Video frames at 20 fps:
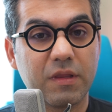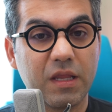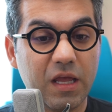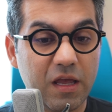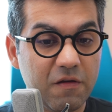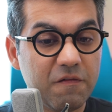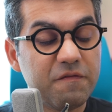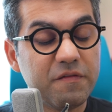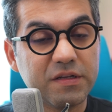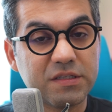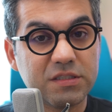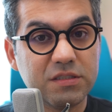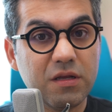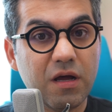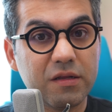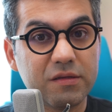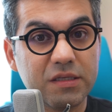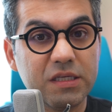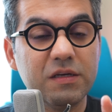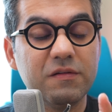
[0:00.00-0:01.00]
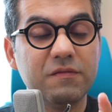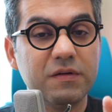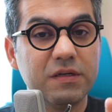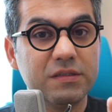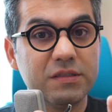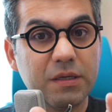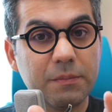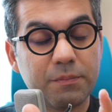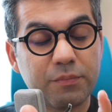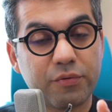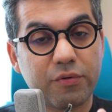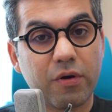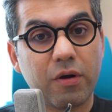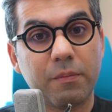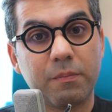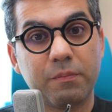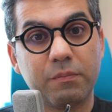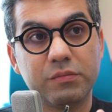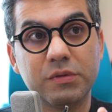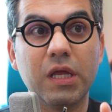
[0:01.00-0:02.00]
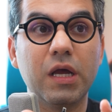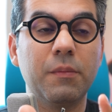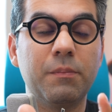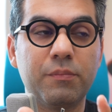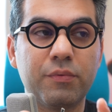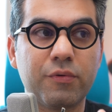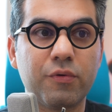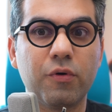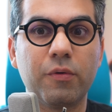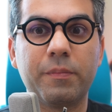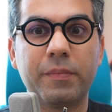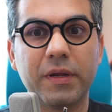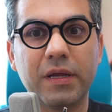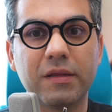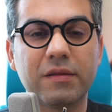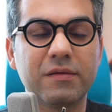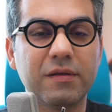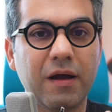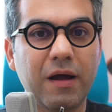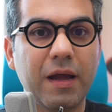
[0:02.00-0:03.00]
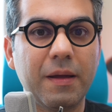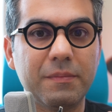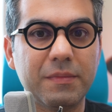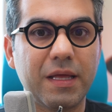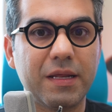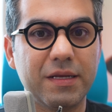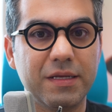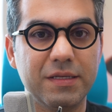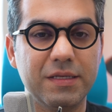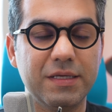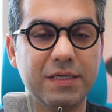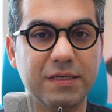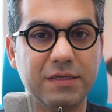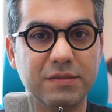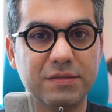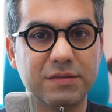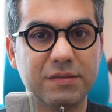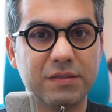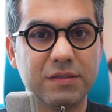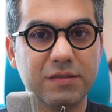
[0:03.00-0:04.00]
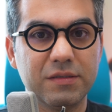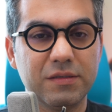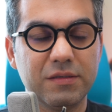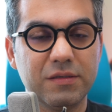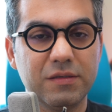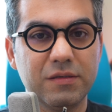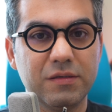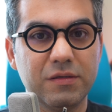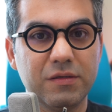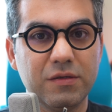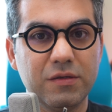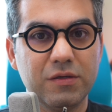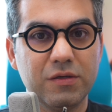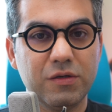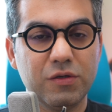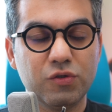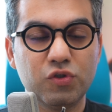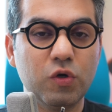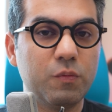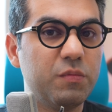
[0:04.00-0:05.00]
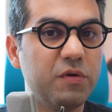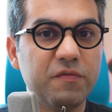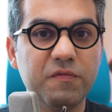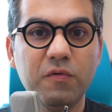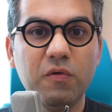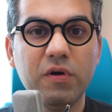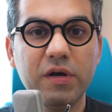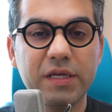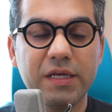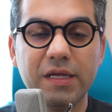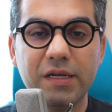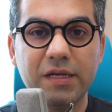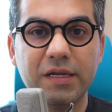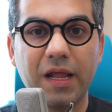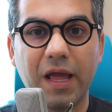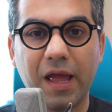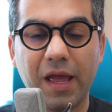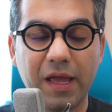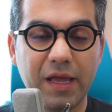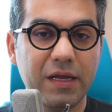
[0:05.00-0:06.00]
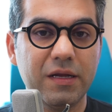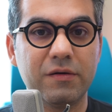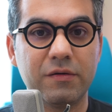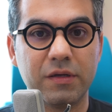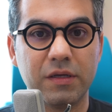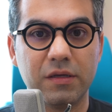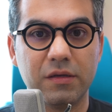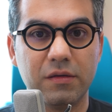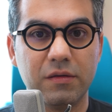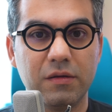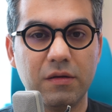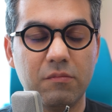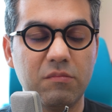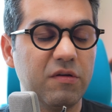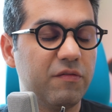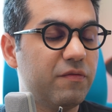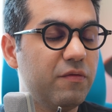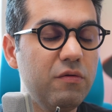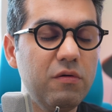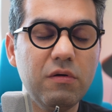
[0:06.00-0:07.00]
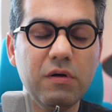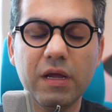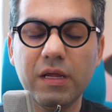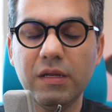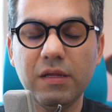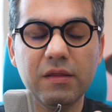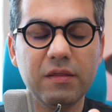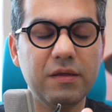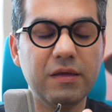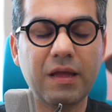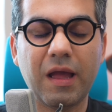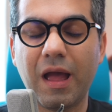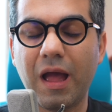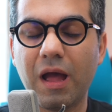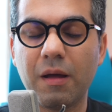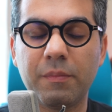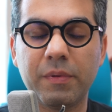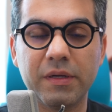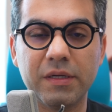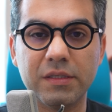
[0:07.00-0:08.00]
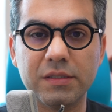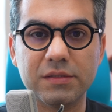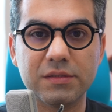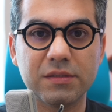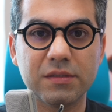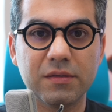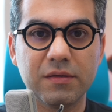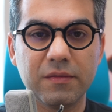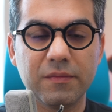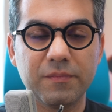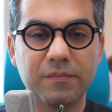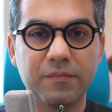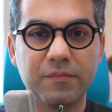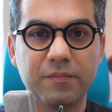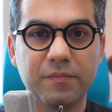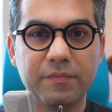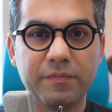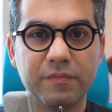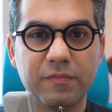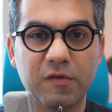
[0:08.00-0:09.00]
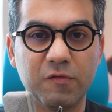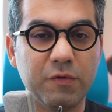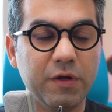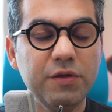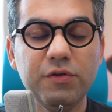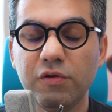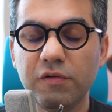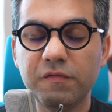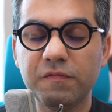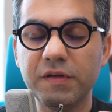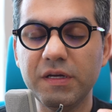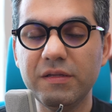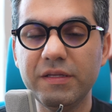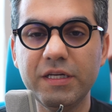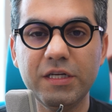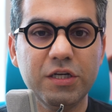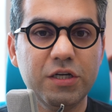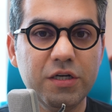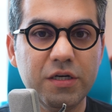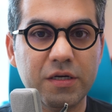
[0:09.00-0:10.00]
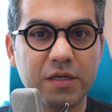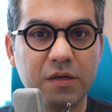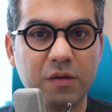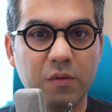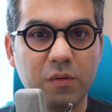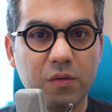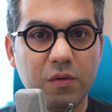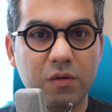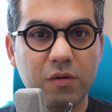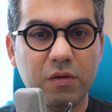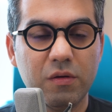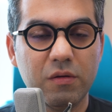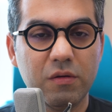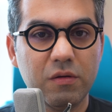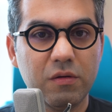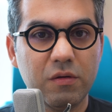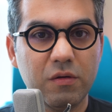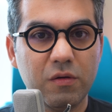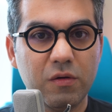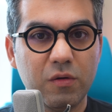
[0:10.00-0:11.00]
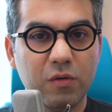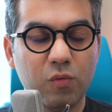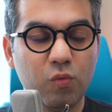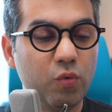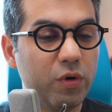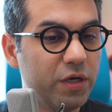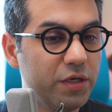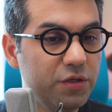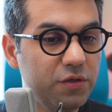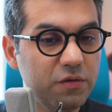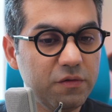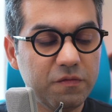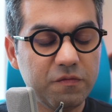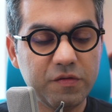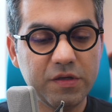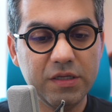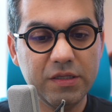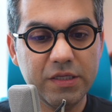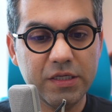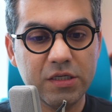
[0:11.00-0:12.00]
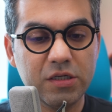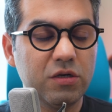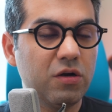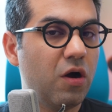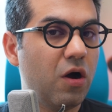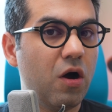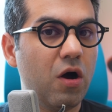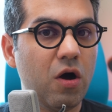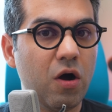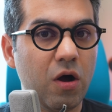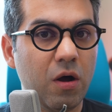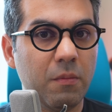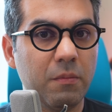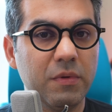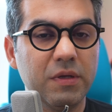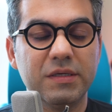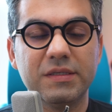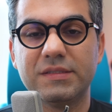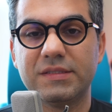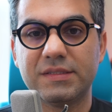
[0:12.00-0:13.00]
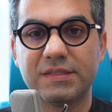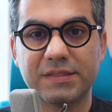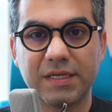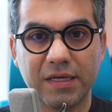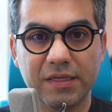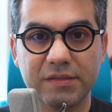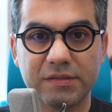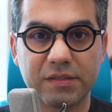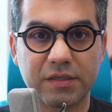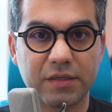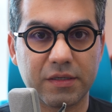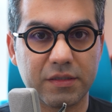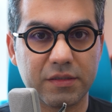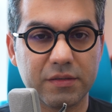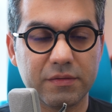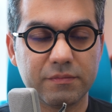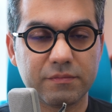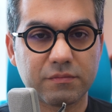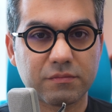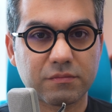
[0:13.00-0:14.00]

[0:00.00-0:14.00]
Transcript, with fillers: if it's not given the, prop- the appropriate time that it needs. So before getting angry, before anything happens, when you're feeling good, when you're feeling calm, centered,